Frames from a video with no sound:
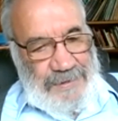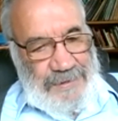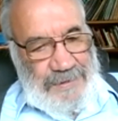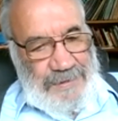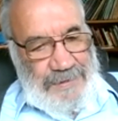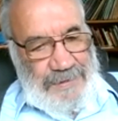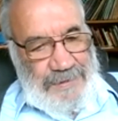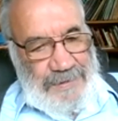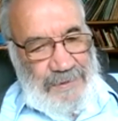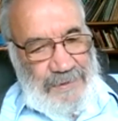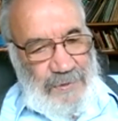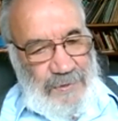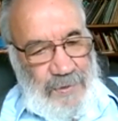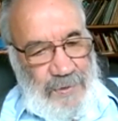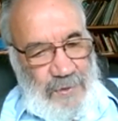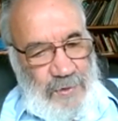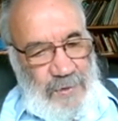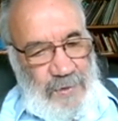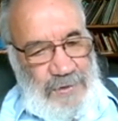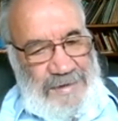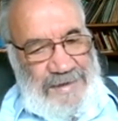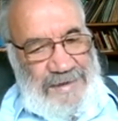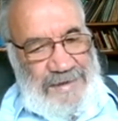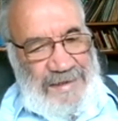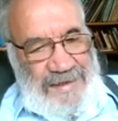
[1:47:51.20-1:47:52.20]
All
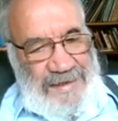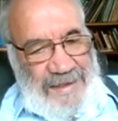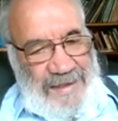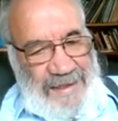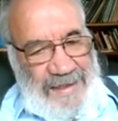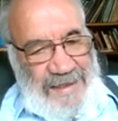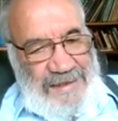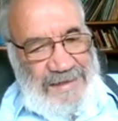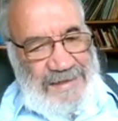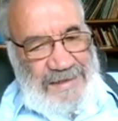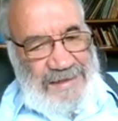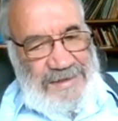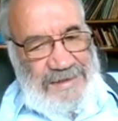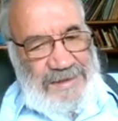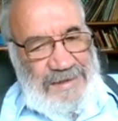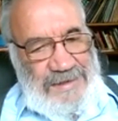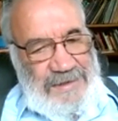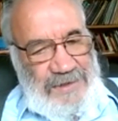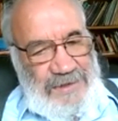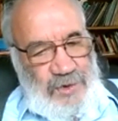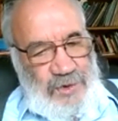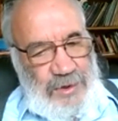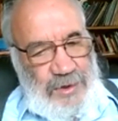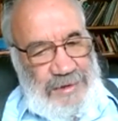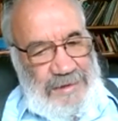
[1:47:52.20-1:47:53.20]
the
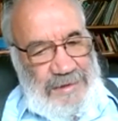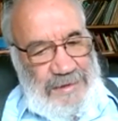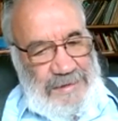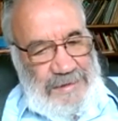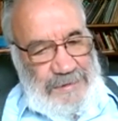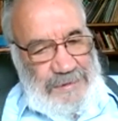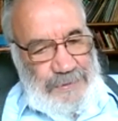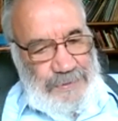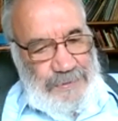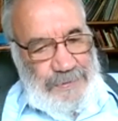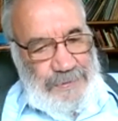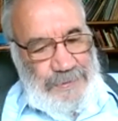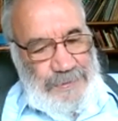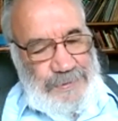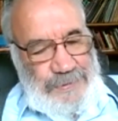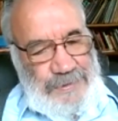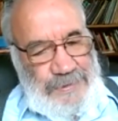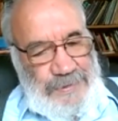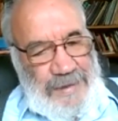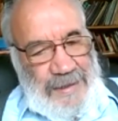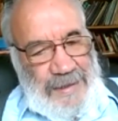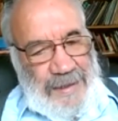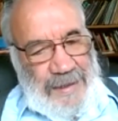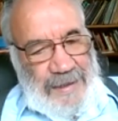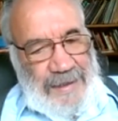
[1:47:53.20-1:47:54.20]
ancient traditions
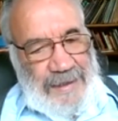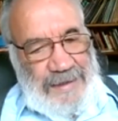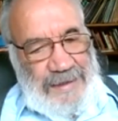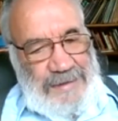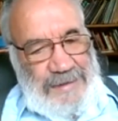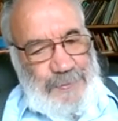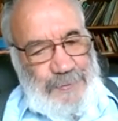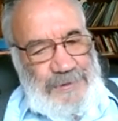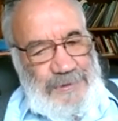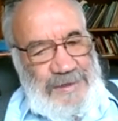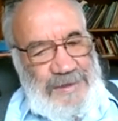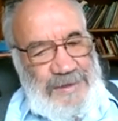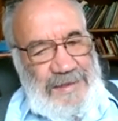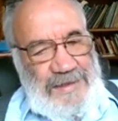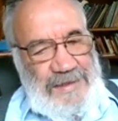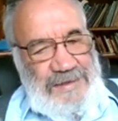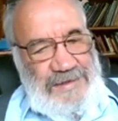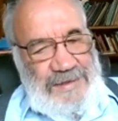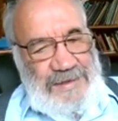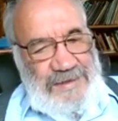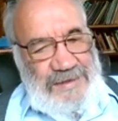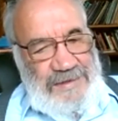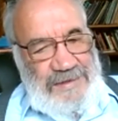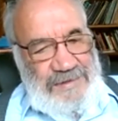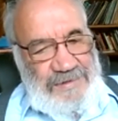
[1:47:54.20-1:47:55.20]

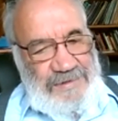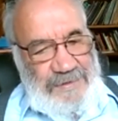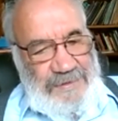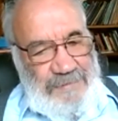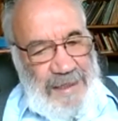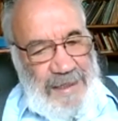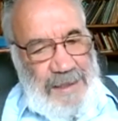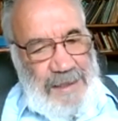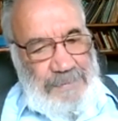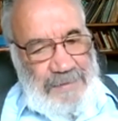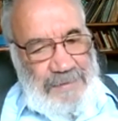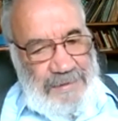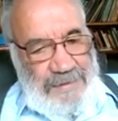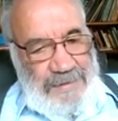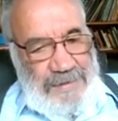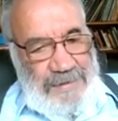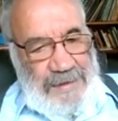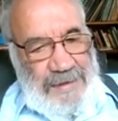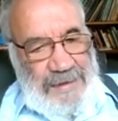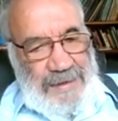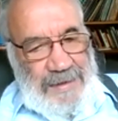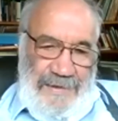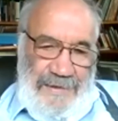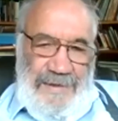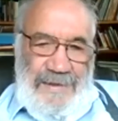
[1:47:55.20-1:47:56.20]
experiencing revival.
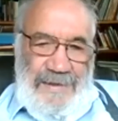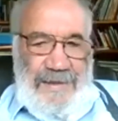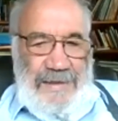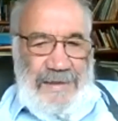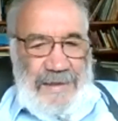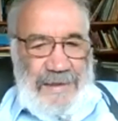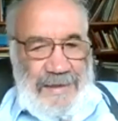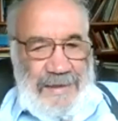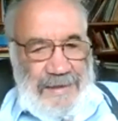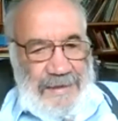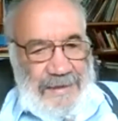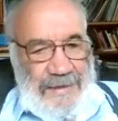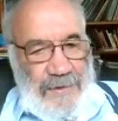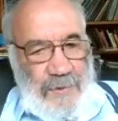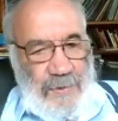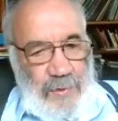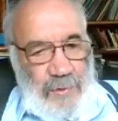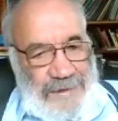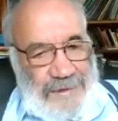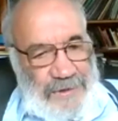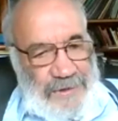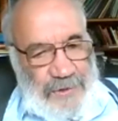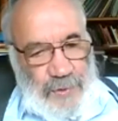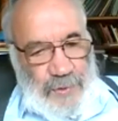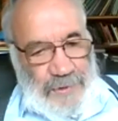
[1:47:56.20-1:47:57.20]

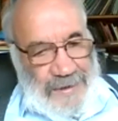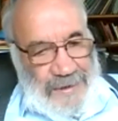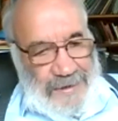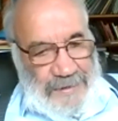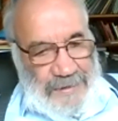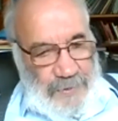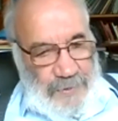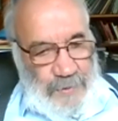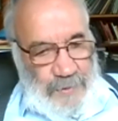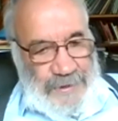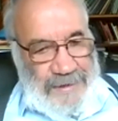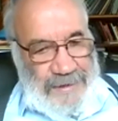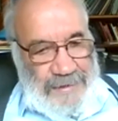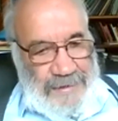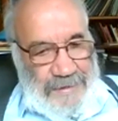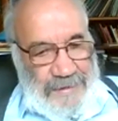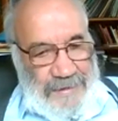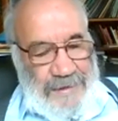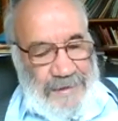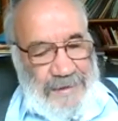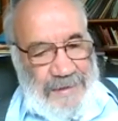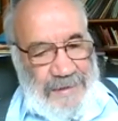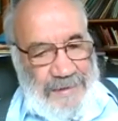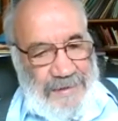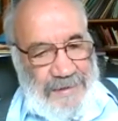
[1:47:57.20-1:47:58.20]
What you are doing
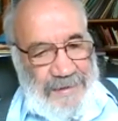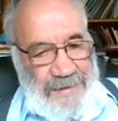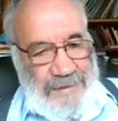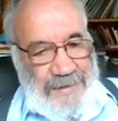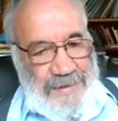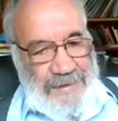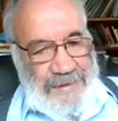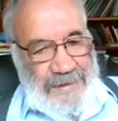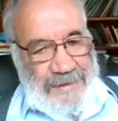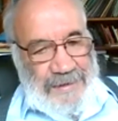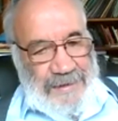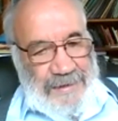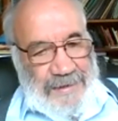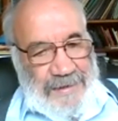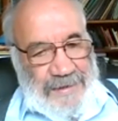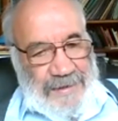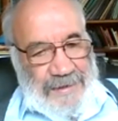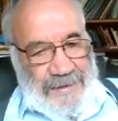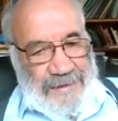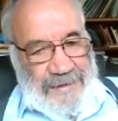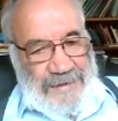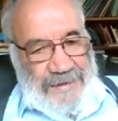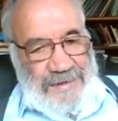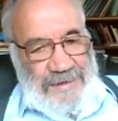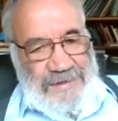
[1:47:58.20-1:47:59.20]

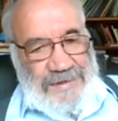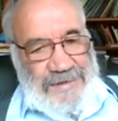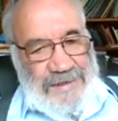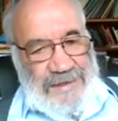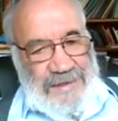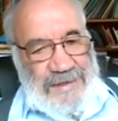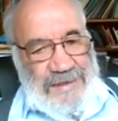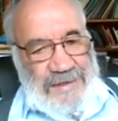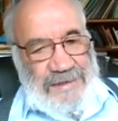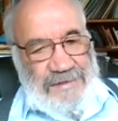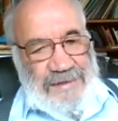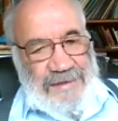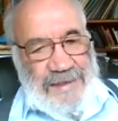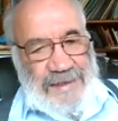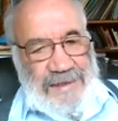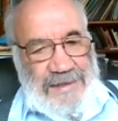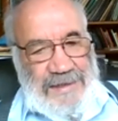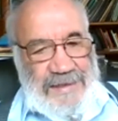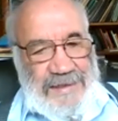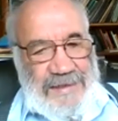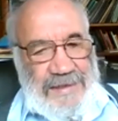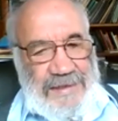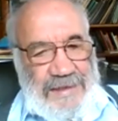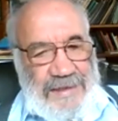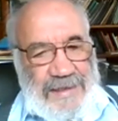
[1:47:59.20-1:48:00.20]
is
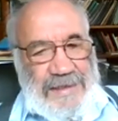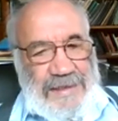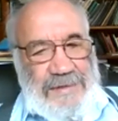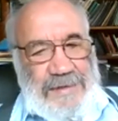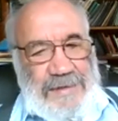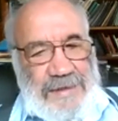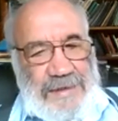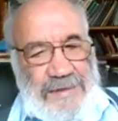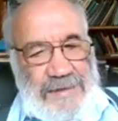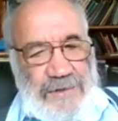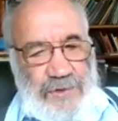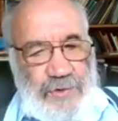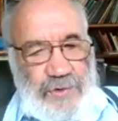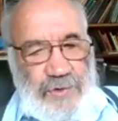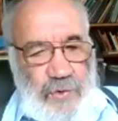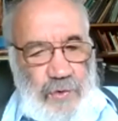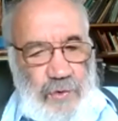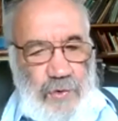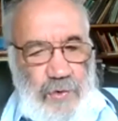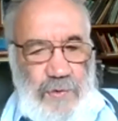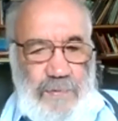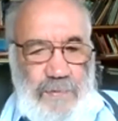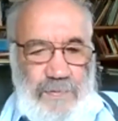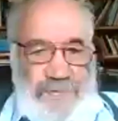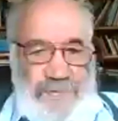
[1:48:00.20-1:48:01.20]
generating a
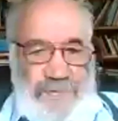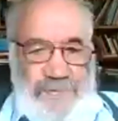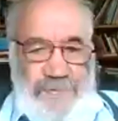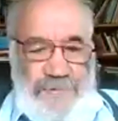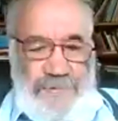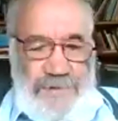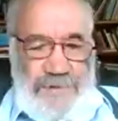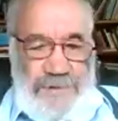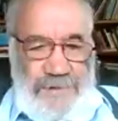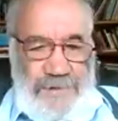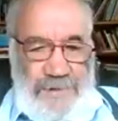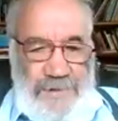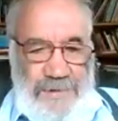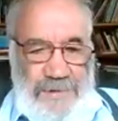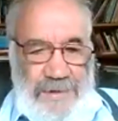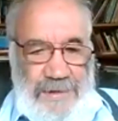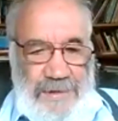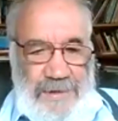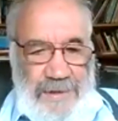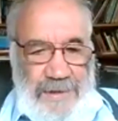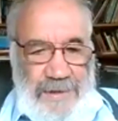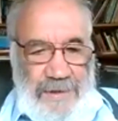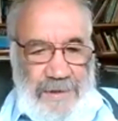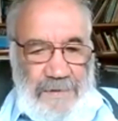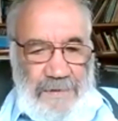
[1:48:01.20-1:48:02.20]
room
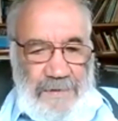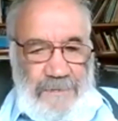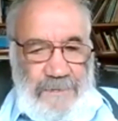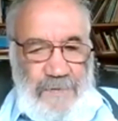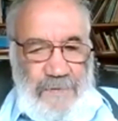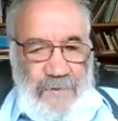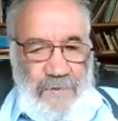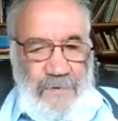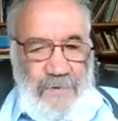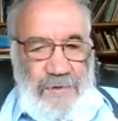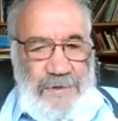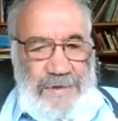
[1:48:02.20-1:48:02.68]
for